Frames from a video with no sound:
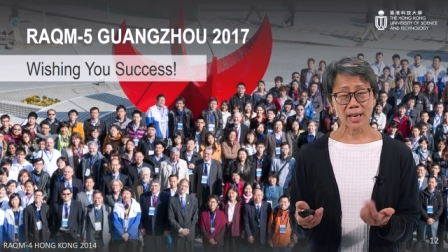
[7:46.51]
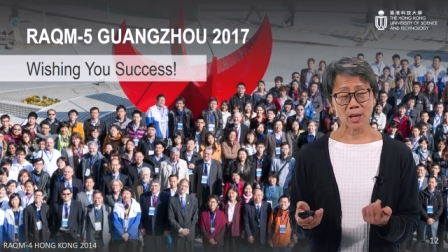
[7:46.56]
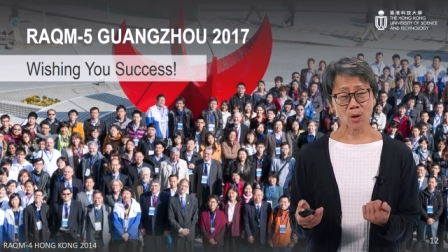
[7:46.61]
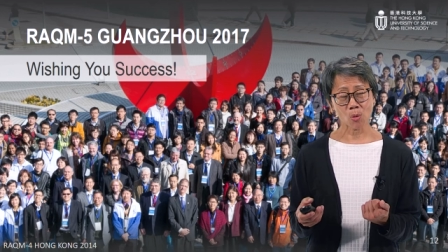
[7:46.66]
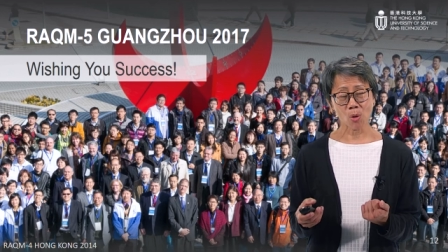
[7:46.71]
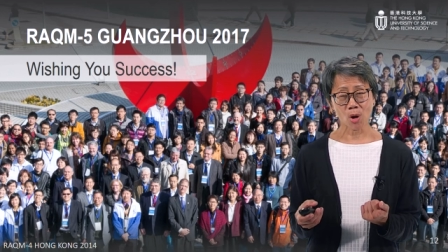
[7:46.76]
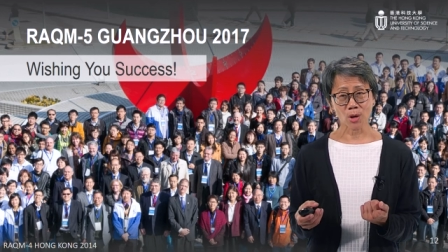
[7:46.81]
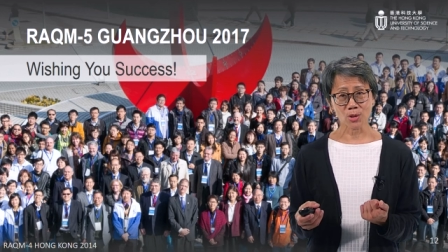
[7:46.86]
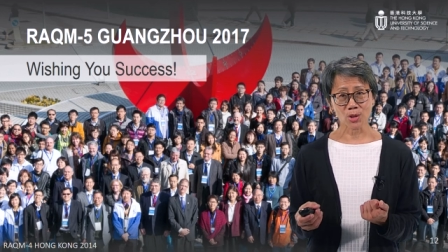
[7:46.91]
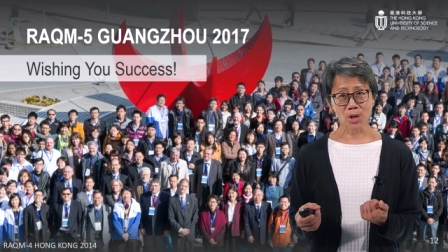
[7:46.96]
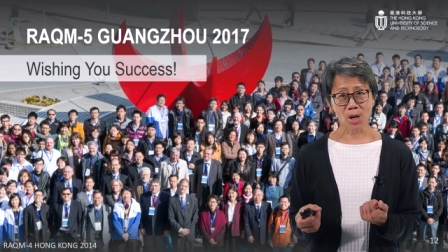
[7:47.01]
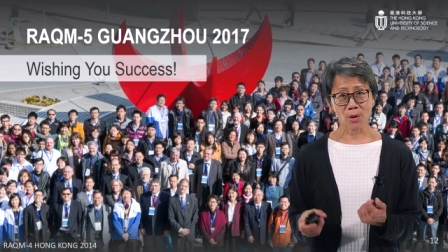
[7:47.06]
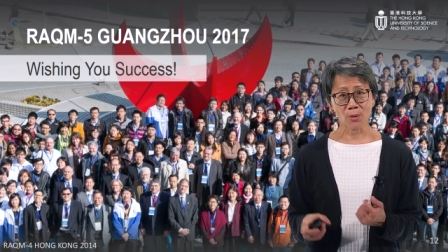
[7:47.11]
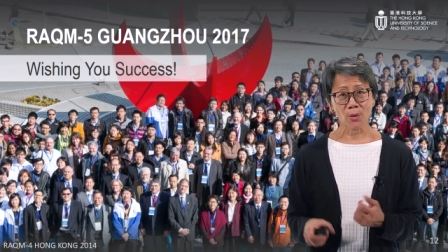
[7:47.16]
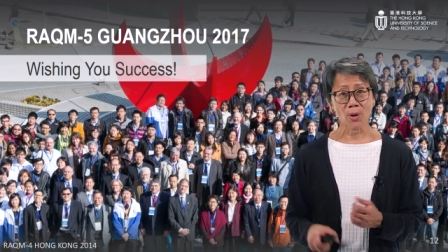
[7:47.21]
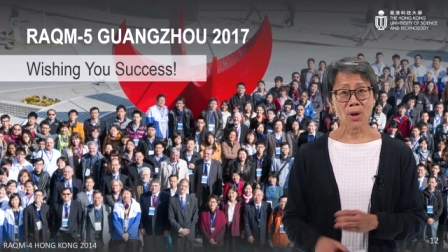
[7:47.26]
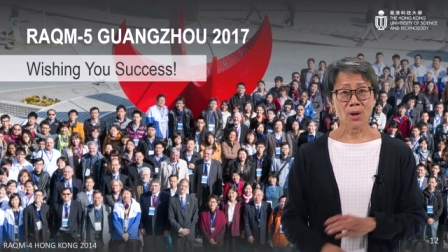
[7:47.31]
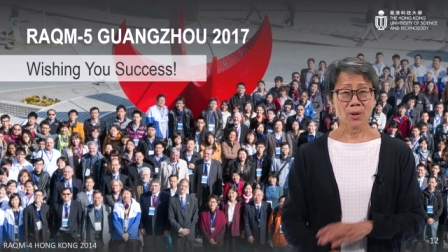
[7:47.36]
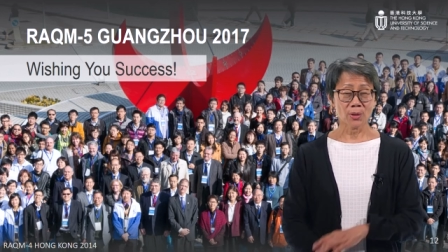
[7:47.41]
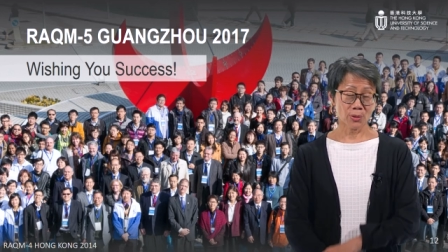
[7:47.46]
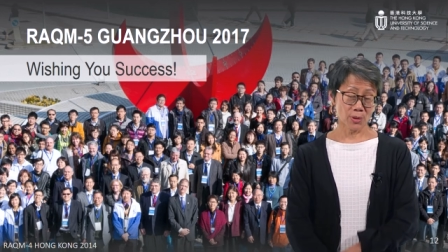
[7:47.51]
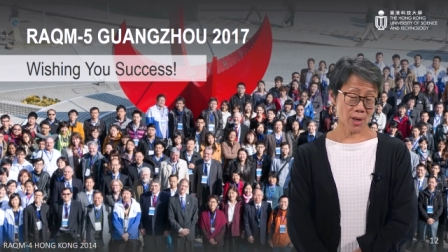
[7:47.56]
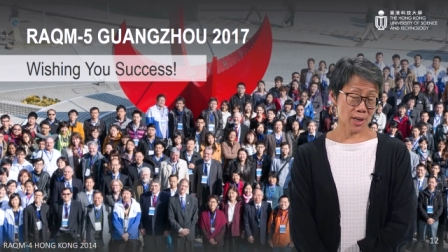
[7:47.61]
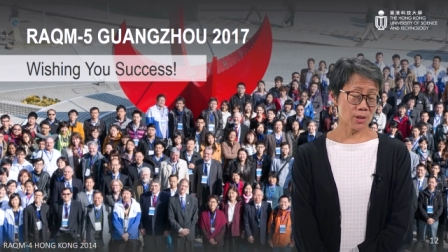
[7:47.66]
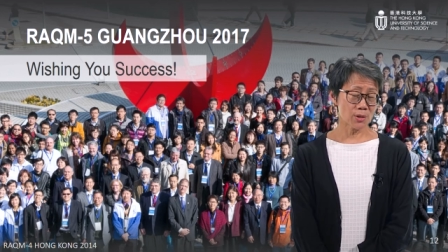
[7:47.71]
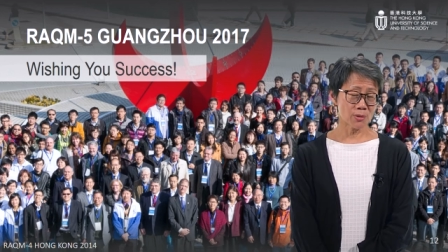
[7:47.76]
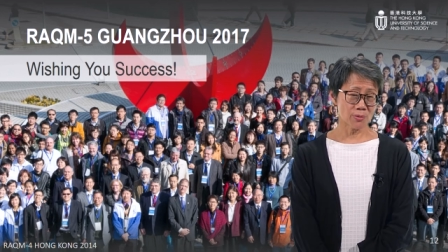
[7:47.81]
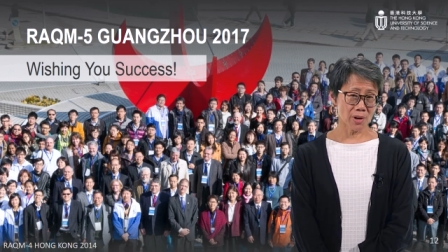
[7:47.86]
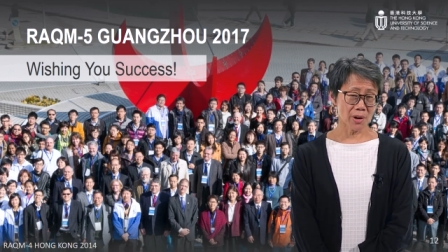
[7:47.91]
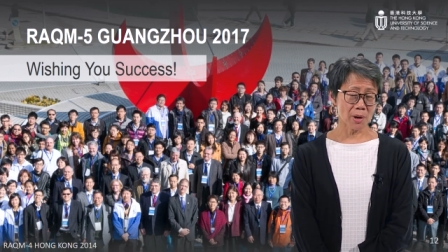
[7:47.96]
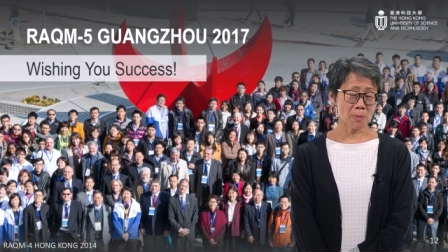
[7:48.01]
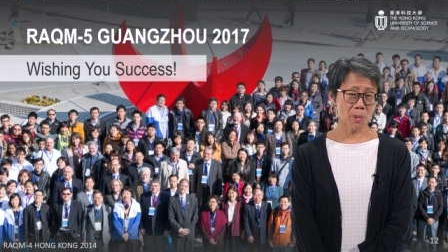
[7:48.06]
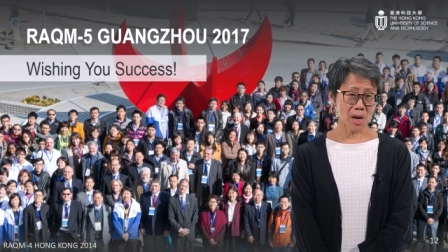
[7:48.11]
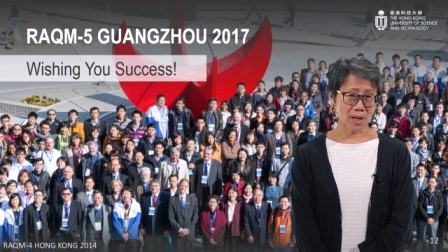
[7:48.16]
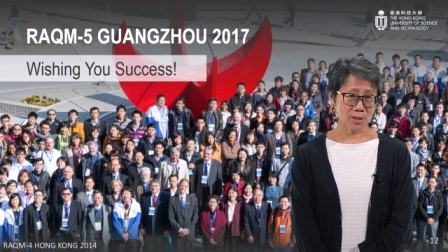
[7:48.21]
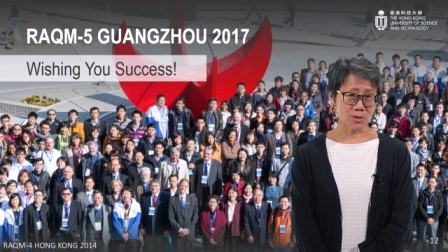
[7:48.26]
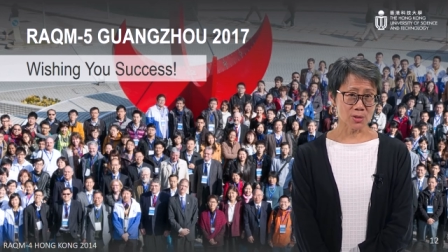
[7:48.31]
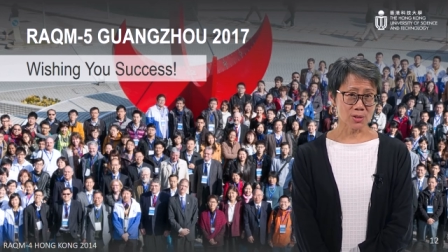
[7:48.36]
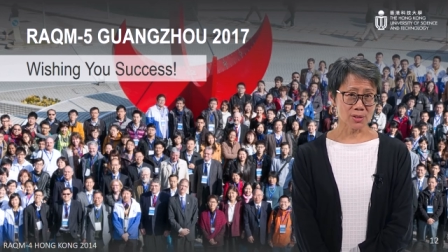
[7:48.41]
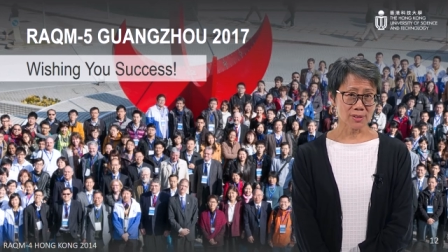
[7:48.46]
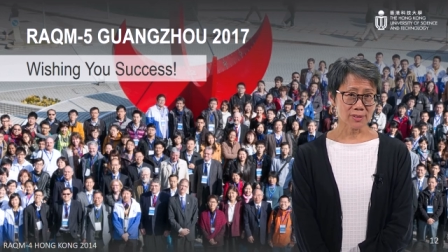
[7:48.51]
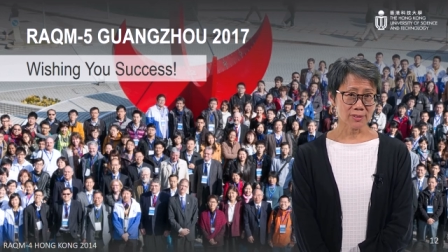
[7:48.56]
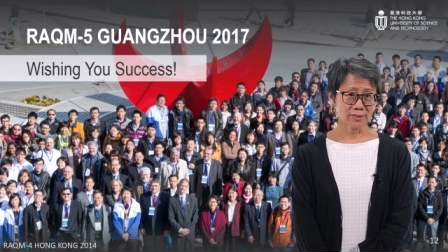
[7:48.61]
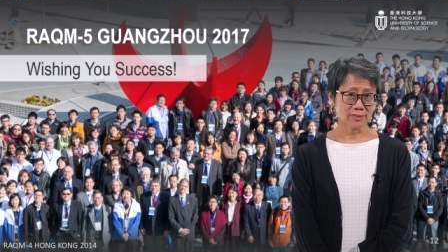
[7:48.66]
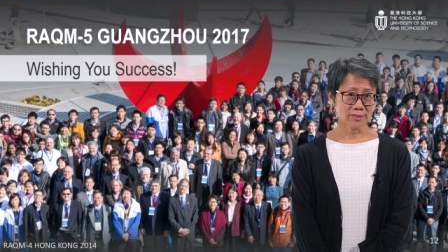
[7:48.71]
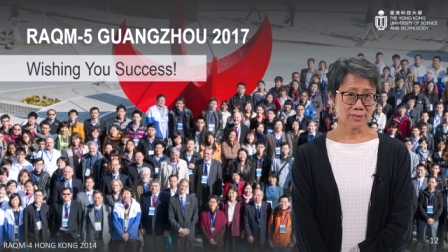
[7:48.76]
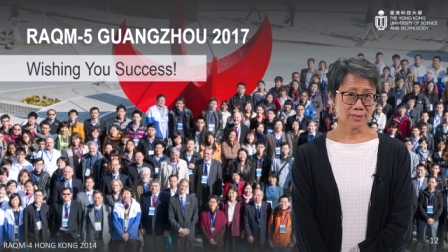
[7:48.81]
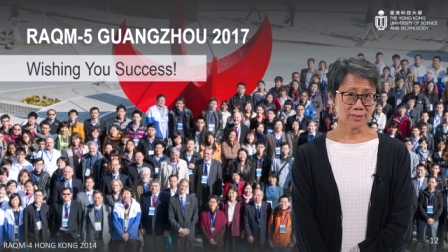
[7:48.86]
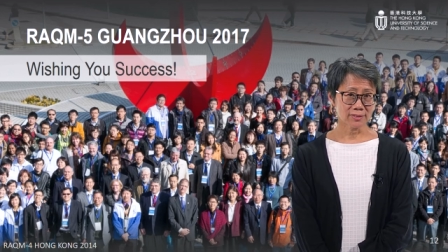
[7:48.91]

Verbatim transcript: in Guangzhou. Thank you very much.